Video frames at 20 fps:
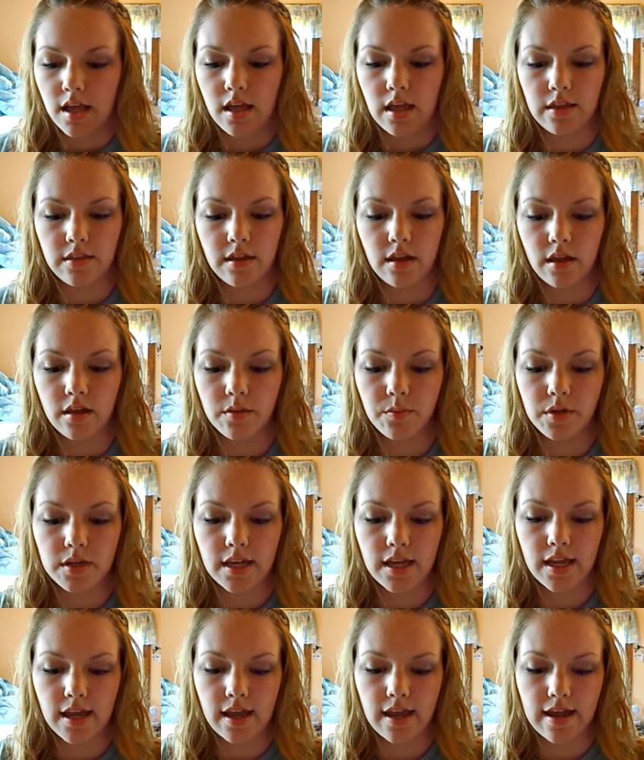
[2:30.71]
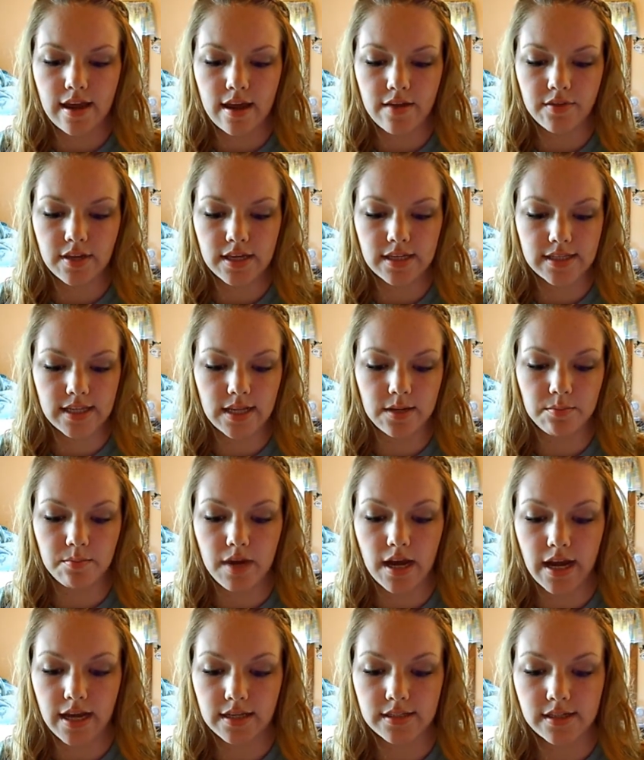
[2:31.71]
And the other one I have is in
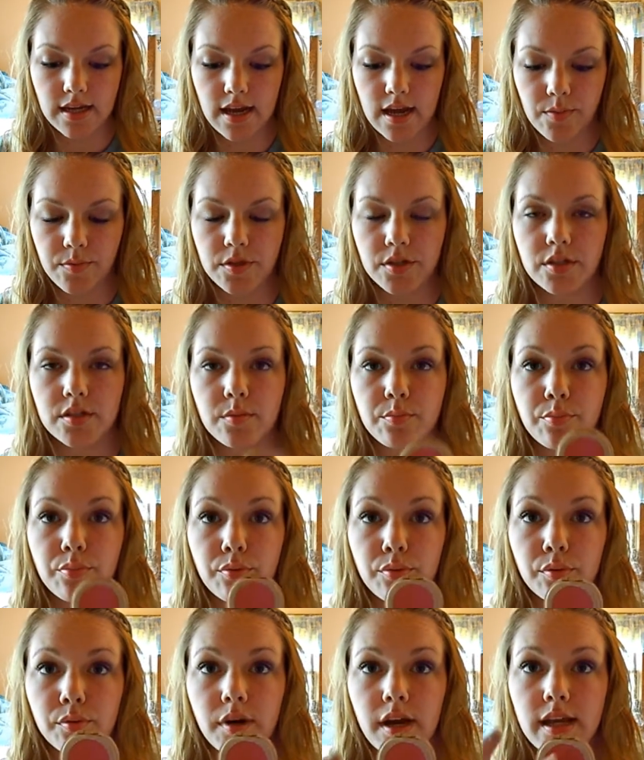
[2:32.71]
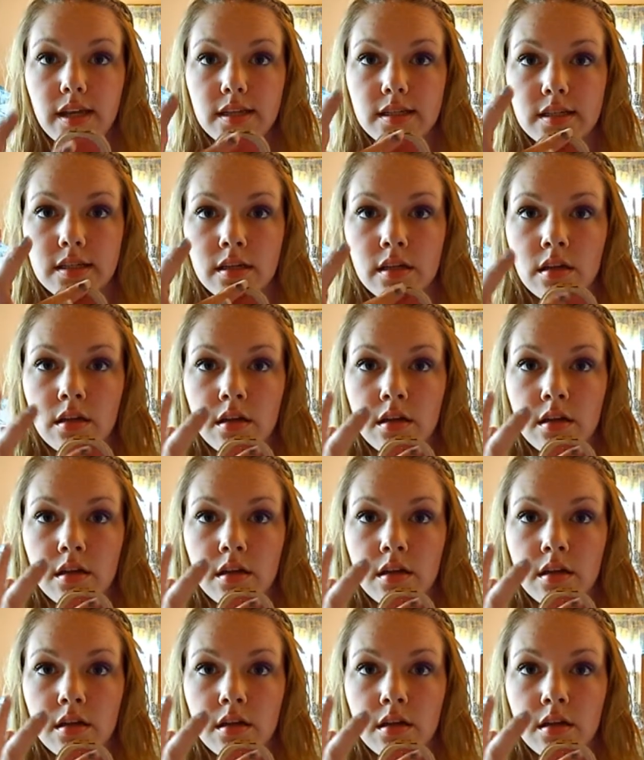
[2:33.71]
Mai Tai, which is a bright